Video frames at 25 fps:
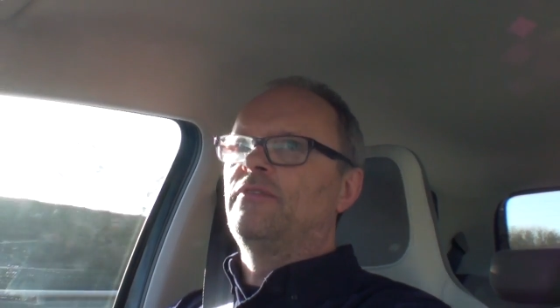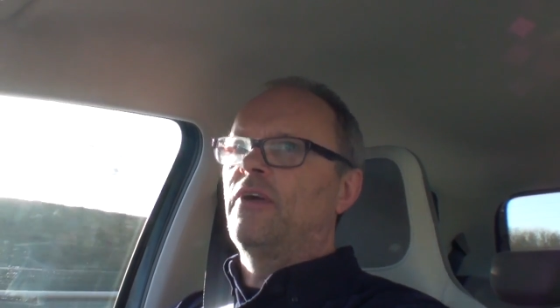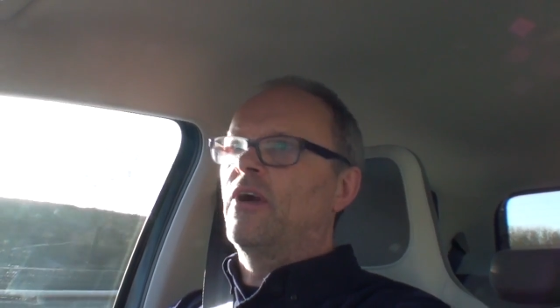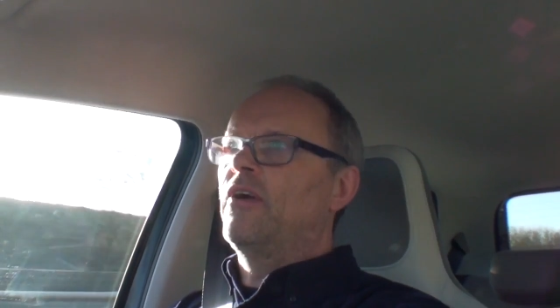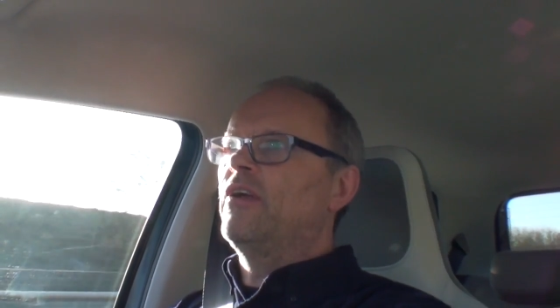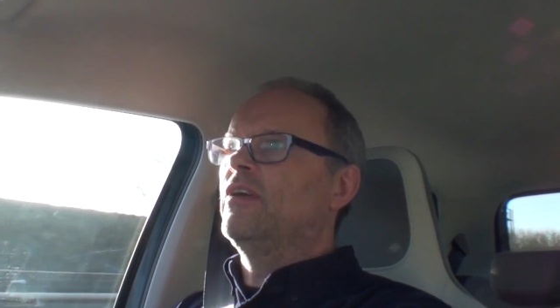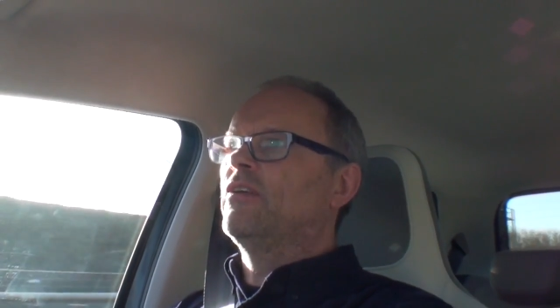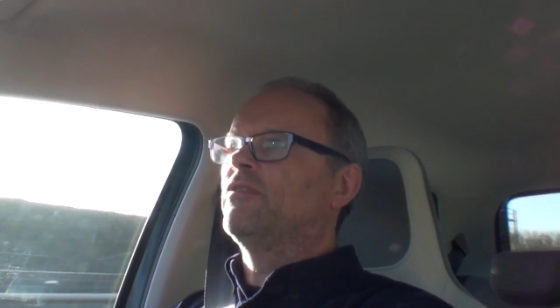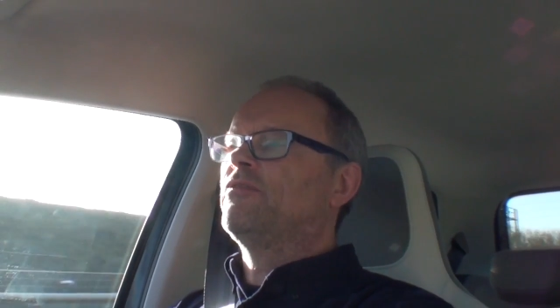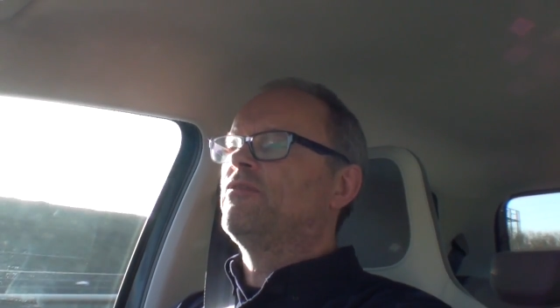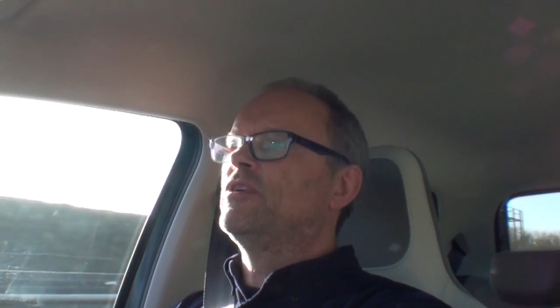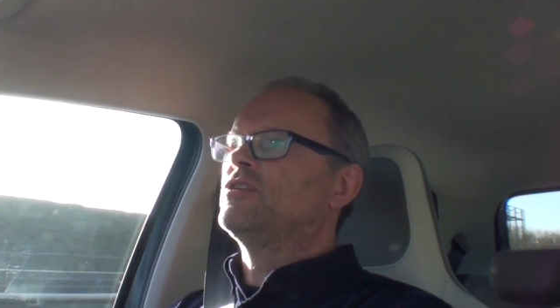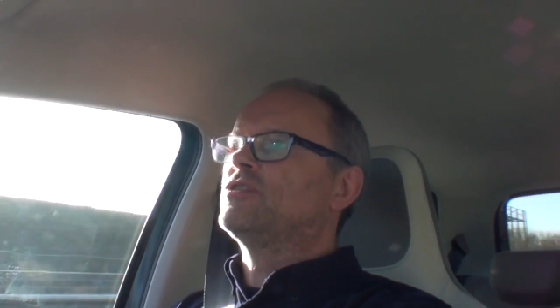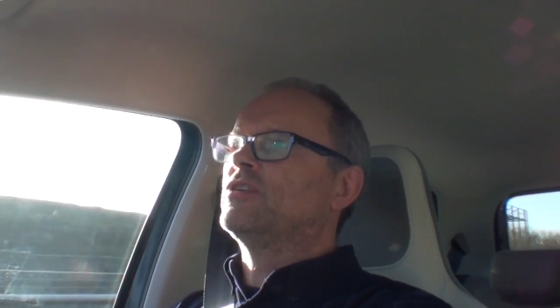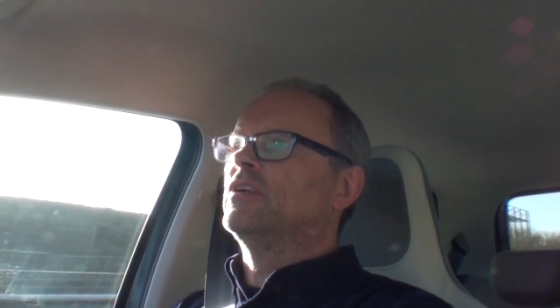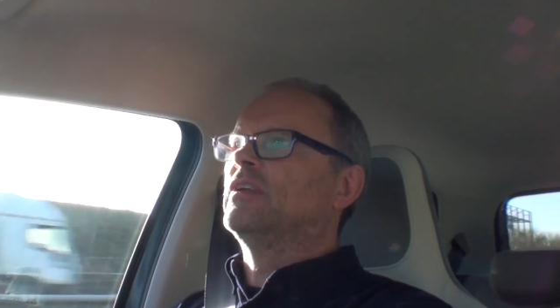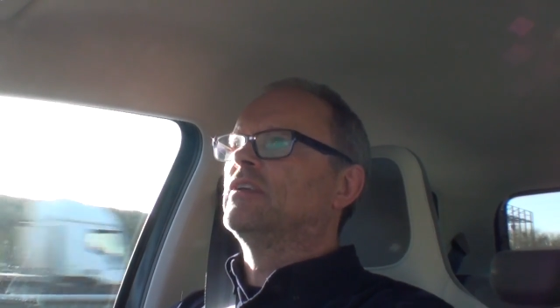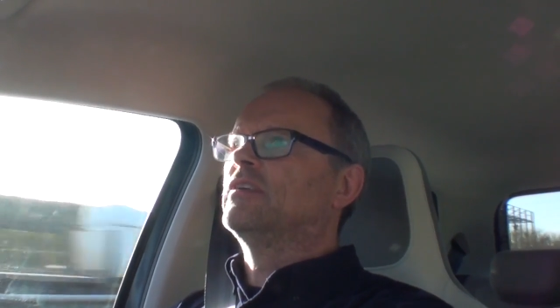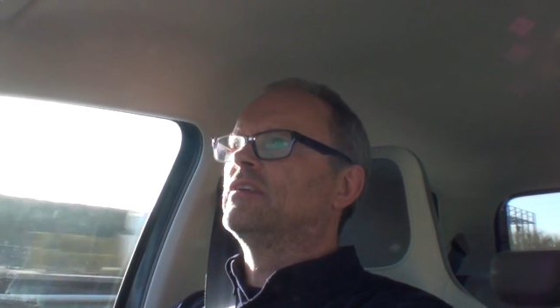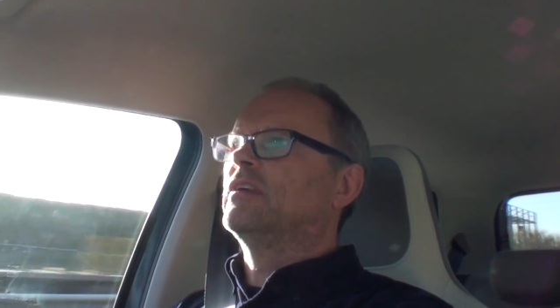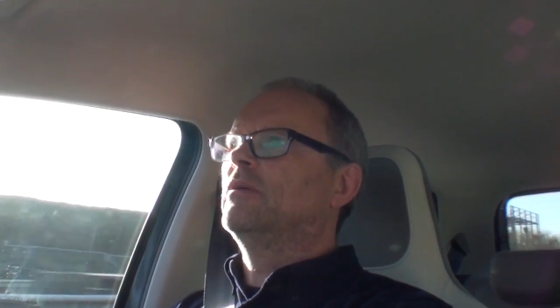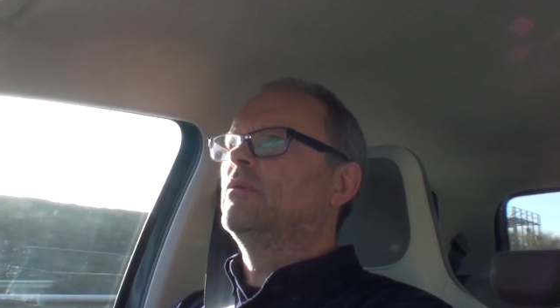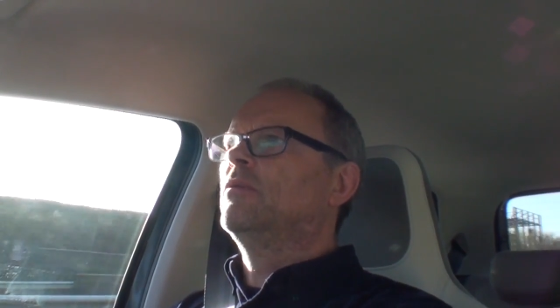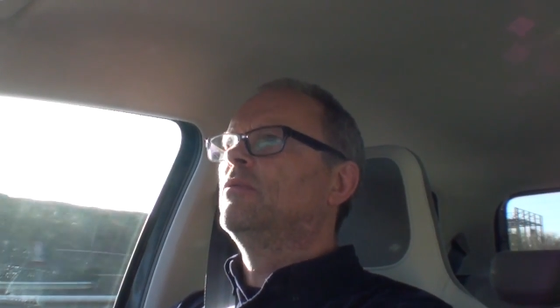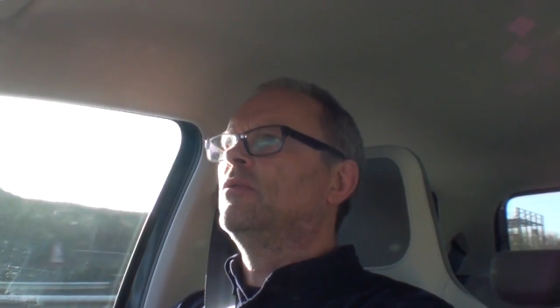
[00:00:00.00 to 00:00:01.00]
very
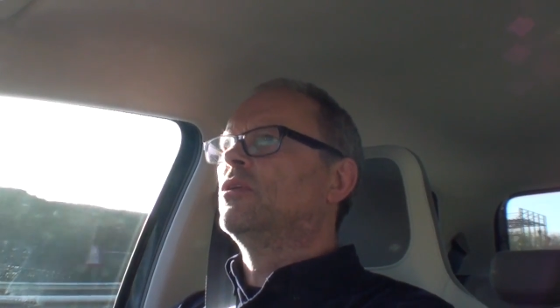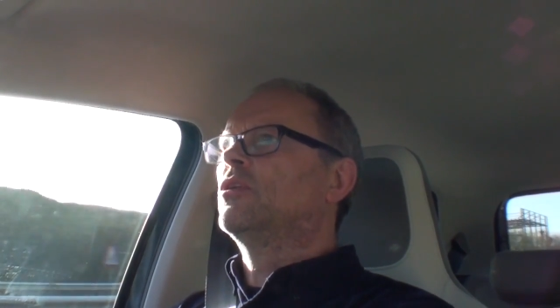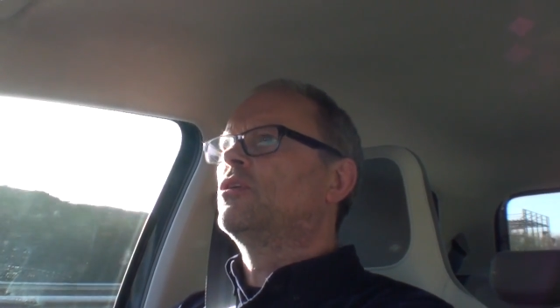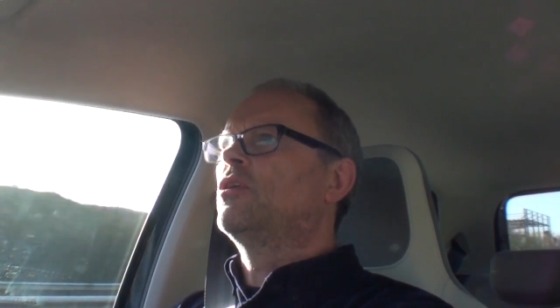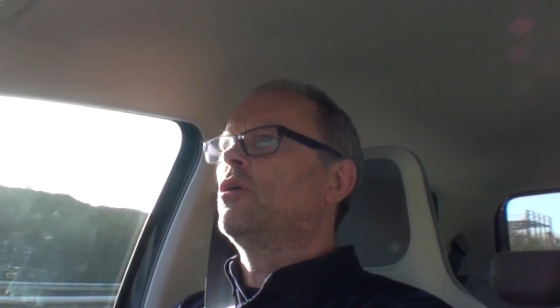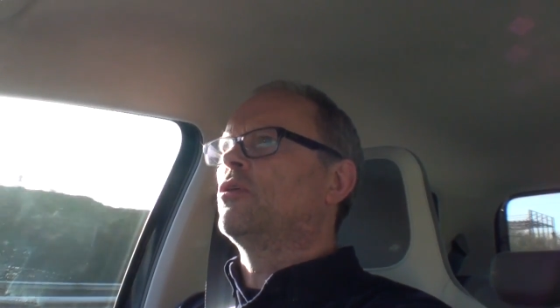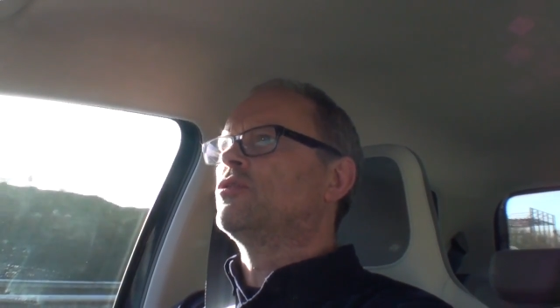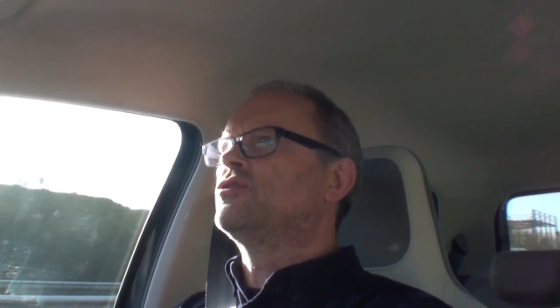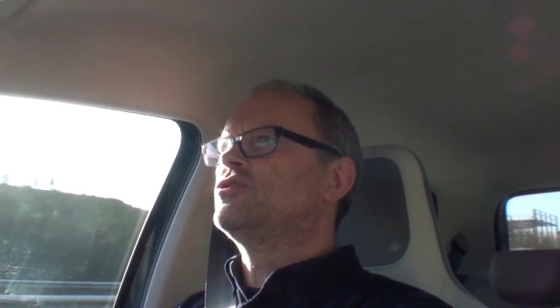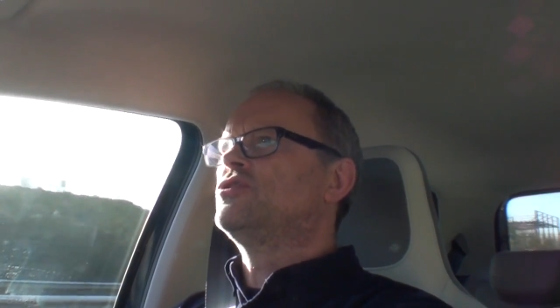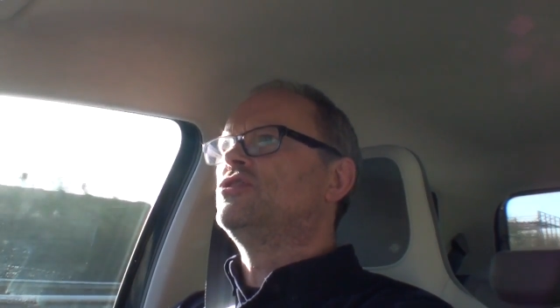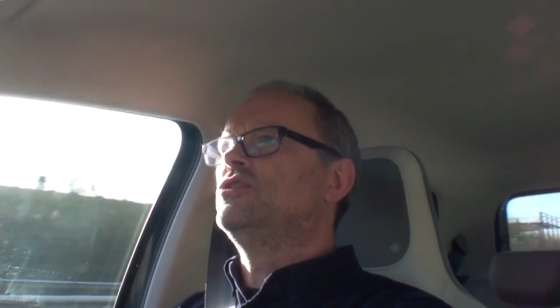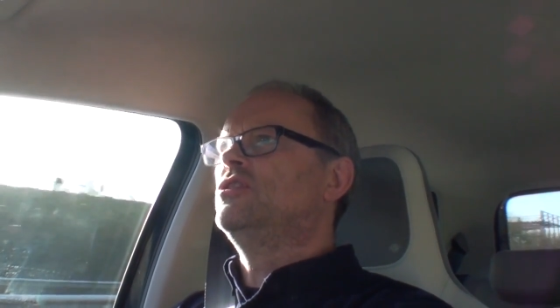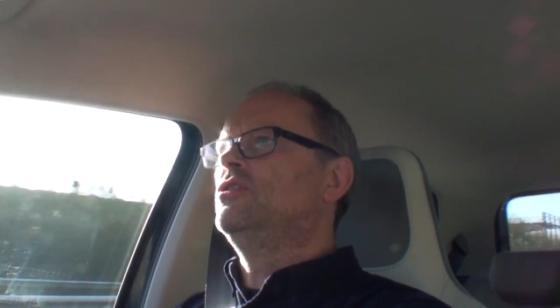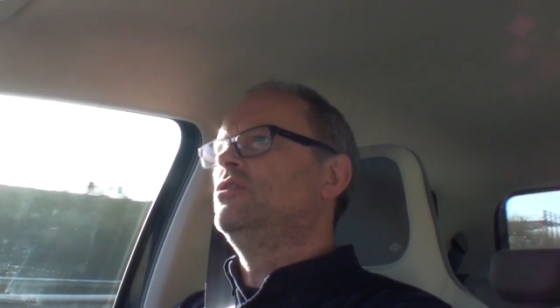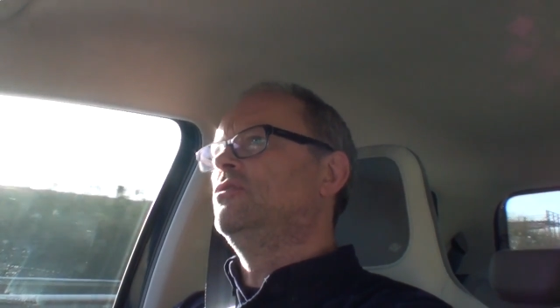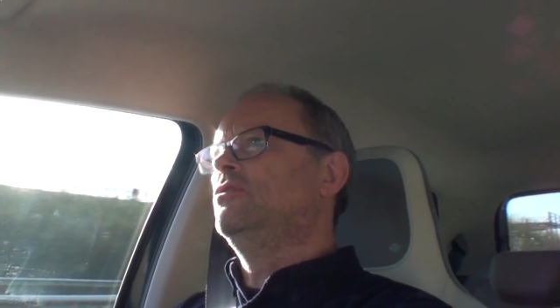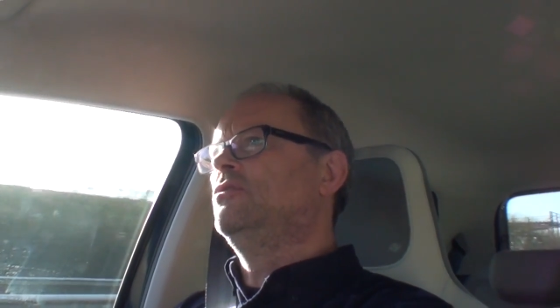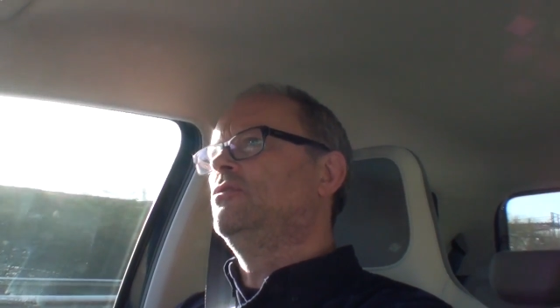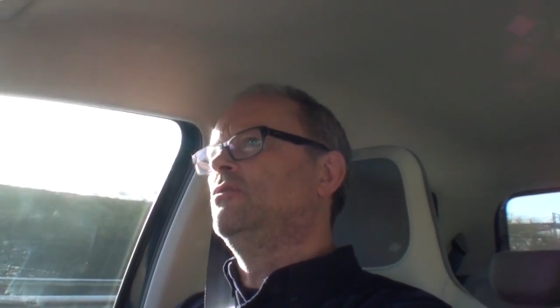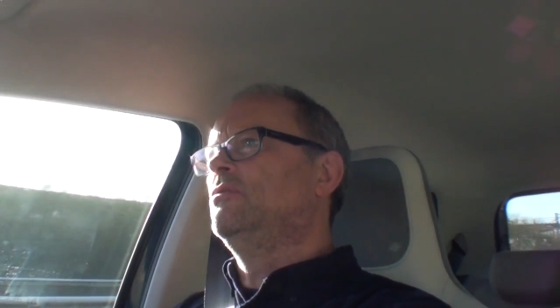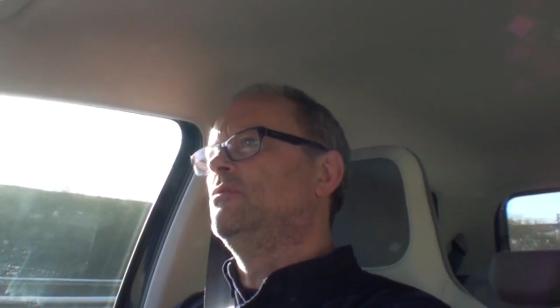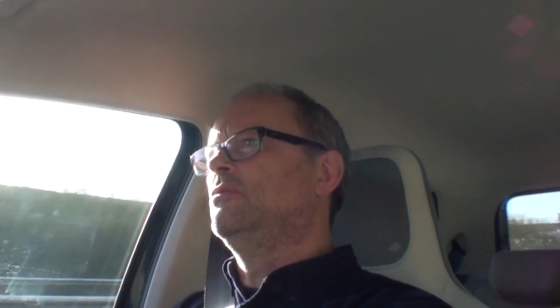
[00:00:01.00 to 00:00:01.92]
efficient, will cost you